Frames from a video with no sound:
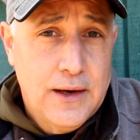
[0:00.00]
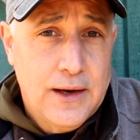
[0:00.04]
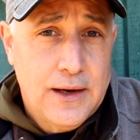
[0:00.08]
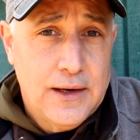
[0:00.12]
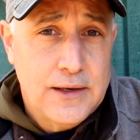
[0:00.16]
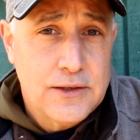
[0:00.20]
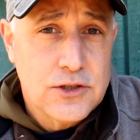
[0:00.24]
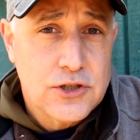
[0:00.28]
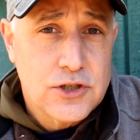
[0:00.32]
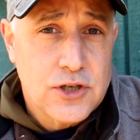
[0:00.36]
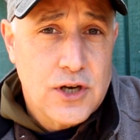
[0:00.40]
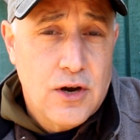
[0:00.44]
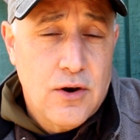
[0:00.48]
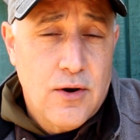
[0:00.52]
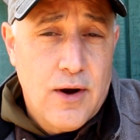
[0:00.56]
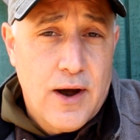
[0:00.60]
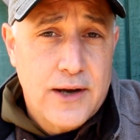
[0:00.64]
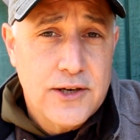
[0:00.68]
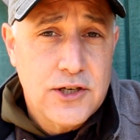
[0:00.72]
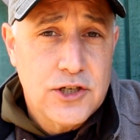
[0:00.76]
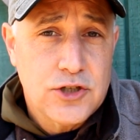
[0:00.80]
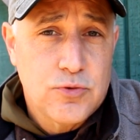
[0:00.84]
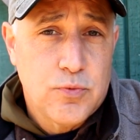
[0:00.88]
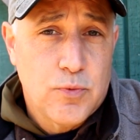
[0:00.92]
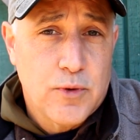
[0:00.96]
And so
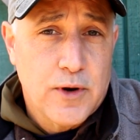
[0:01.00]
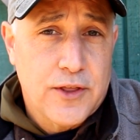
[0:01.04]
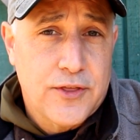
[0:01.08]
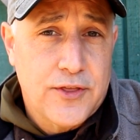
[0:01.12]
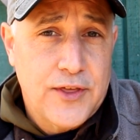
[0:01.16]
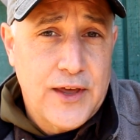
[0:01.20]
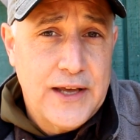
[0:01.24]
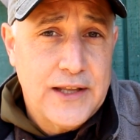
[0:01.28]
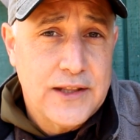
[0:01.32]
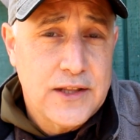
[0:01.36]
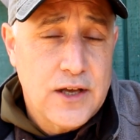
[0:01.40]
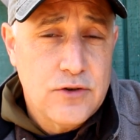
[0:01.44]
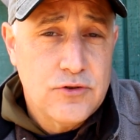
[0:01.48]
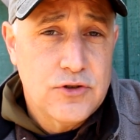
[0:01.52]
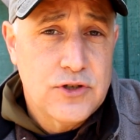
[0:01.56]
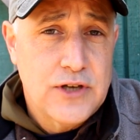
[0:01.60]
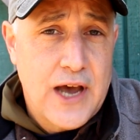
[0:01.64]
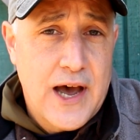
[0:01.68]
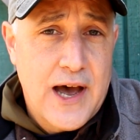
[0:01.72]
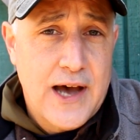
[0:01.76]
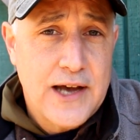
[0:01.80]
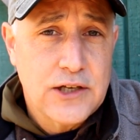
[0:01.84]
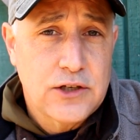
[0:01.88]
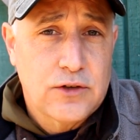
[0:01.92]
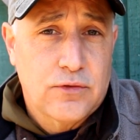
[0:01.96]
I just want to thank those
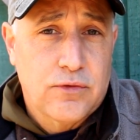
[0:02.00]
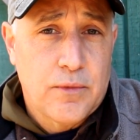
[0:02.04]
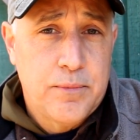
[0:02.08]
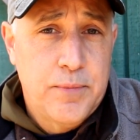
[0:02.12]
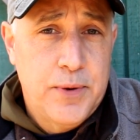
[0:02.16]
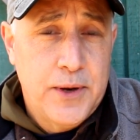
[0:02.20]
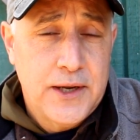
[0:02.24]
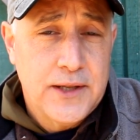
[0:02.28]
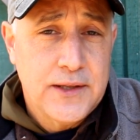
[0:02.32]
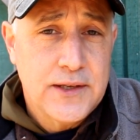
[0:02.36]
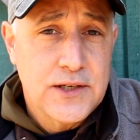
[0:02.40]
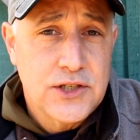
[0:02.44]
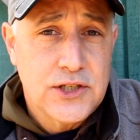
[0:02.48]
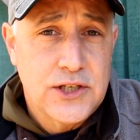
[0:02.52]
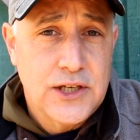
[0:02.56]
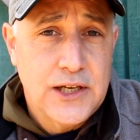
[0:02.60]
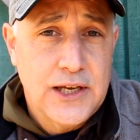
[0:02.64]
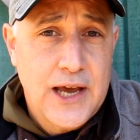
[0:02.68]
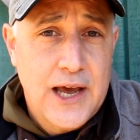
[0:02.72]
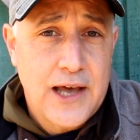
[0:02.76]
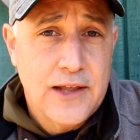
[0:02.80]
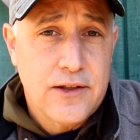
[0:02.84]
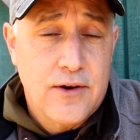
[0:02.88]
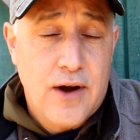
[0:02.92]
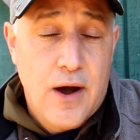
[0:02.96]
guys for putting this
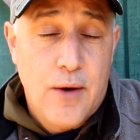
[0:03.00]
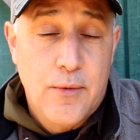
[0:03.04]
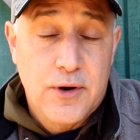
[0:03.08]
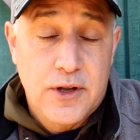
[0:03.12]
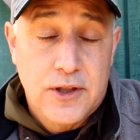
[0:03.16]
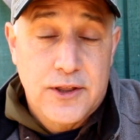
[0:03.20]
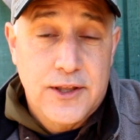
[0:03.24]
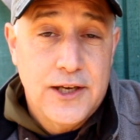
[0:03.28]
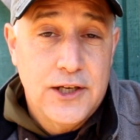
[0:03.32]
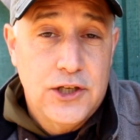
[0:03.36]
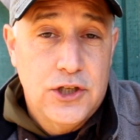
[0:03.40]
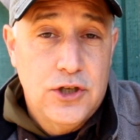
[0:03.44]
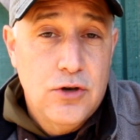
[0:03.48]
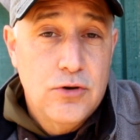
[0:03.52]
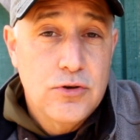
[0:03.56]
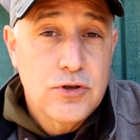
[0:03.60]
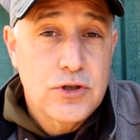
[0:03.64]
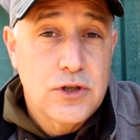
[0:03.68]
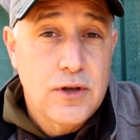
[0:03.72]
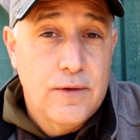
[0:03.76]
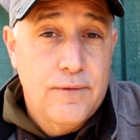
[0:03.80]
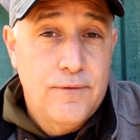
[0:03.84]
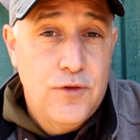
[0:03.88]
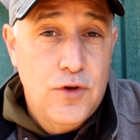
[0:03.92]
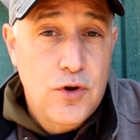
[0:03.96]
together. I want to thank you
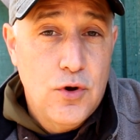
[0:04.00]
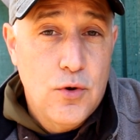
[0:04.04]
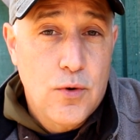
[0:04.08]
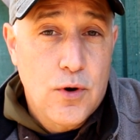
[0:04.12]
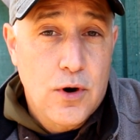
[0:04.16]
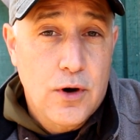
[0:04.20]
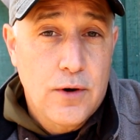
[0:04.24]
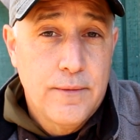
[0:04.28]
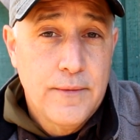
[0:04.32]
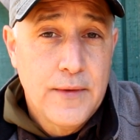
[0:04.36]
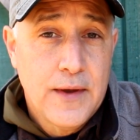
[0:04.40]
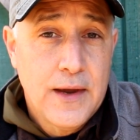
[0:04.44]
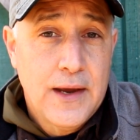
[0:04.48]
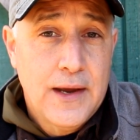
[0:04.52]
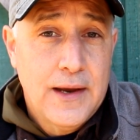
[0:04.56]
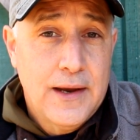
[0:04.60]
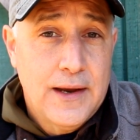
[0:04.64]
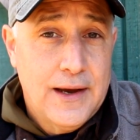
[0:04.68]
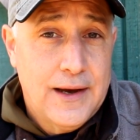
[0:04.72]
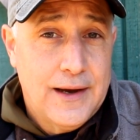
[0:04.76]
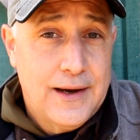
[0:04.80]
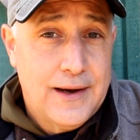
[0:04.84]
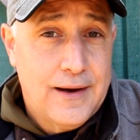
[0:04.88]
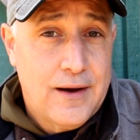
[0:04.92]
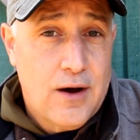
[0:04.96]
as the viewer
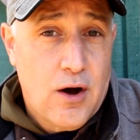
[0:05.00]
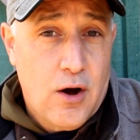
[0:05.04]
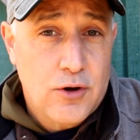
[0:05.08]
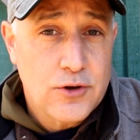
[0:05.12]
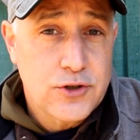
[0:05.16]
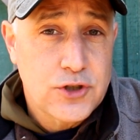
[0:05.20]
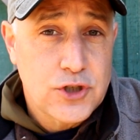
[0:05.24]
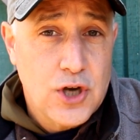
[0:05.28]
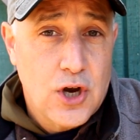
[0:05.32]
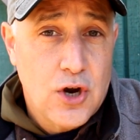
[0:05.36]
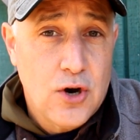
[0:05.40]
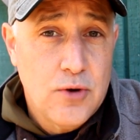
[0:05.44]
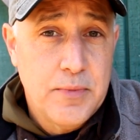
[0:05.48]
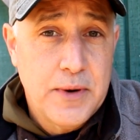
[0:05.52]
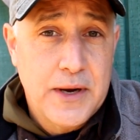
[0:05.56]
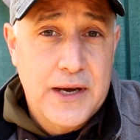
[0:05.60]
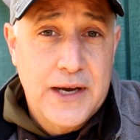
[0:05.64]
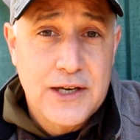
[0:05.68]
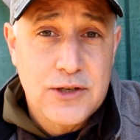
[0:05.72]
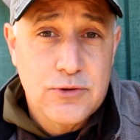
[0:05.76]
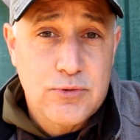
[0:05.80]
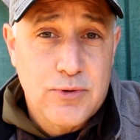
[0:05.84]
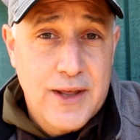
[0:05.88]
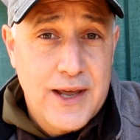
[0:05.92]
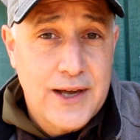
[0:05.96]
uh, also
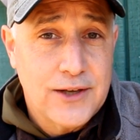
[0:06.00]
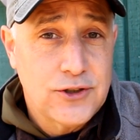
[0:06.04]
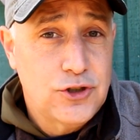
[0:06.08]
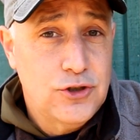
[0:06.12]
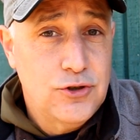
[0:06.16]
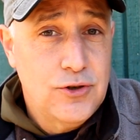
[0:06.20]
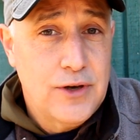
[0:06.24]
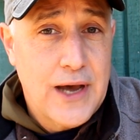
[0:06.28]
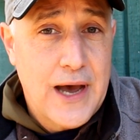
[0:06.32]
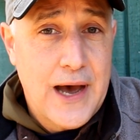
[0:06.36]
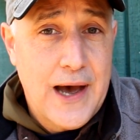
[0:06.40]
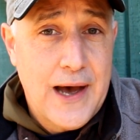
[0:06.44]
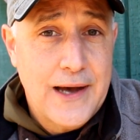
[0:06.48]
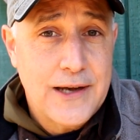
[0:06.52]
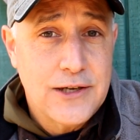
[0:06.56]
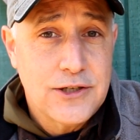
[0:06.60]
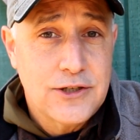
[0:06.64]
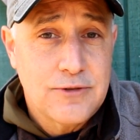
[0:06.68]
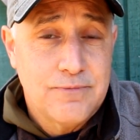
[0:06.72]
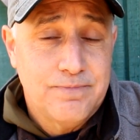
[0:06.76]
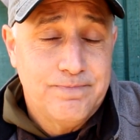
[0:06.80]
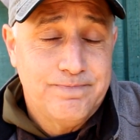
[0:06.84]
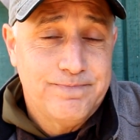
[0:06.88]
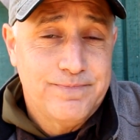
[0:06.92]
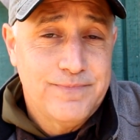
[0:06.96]
because without you
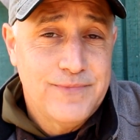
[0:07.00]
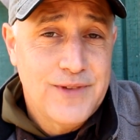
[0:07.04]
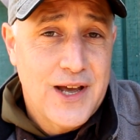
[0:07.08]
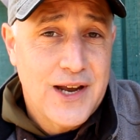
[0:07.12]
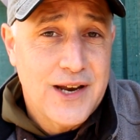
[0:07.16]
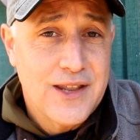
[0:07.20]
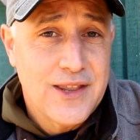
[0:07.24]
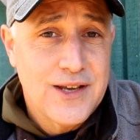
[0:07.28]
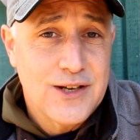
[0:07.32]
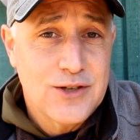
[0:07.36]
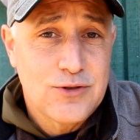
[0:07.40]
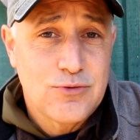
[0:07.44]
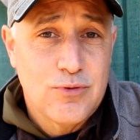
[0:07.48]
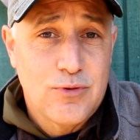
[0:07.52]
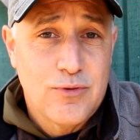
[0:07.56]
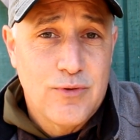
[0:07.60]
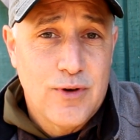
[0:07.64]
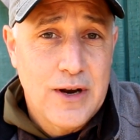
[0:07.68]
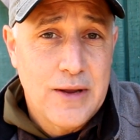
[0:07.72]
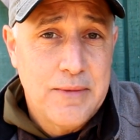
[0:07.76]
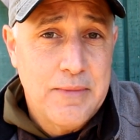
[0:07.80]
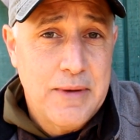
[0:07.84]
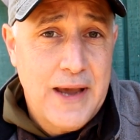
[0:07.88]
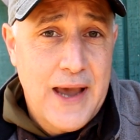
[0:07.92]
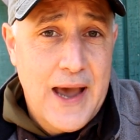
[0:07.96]
guys, none of this would
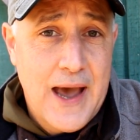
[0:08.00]
really be